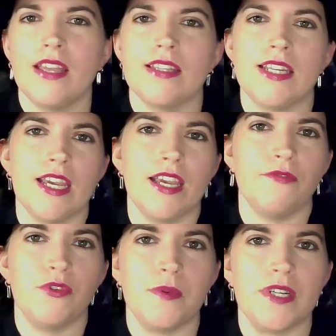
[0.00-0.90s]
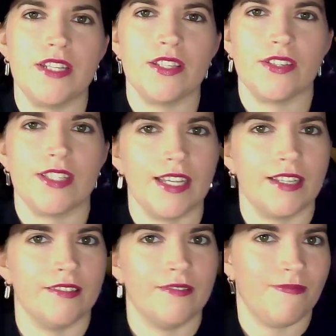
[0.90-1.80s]
Today we'll be
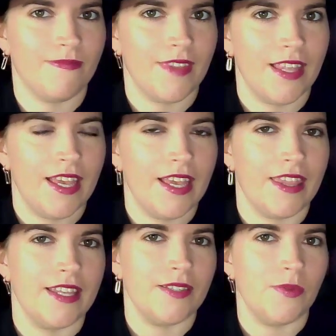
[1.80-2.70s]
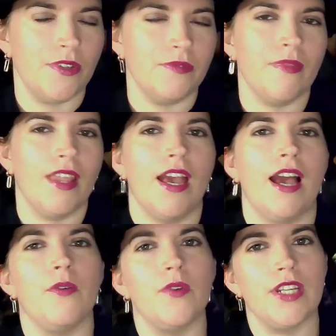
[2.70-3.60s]
discussing this one.
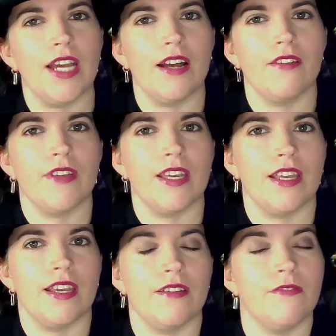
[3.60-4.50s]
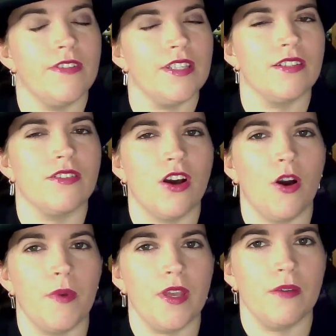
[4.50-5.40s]
I would have a physical
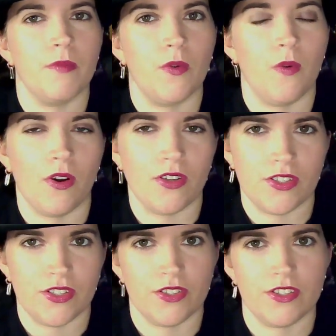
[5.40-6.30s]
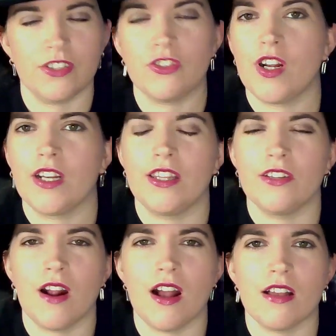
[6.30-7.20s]
copy, but Waterstones is dragging
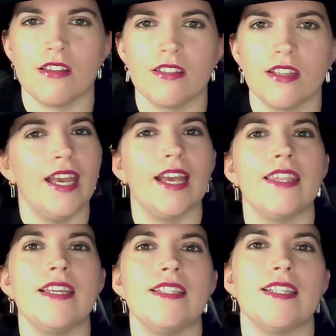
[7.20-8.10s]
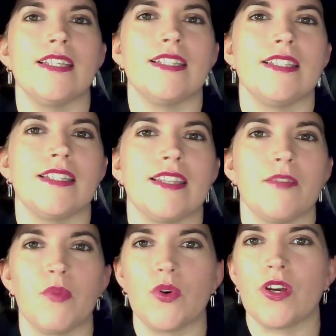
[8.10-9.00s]
their ass. And this is the
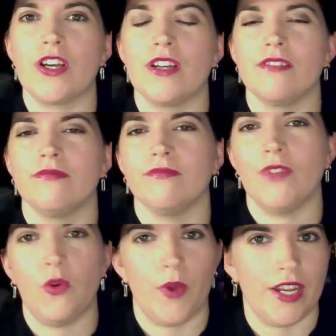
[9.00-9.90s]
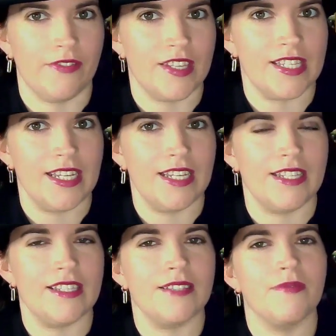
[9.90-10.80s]
book Queen of the
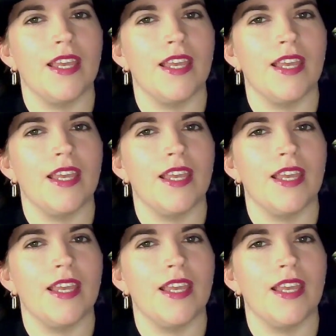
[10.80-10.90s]
Seas.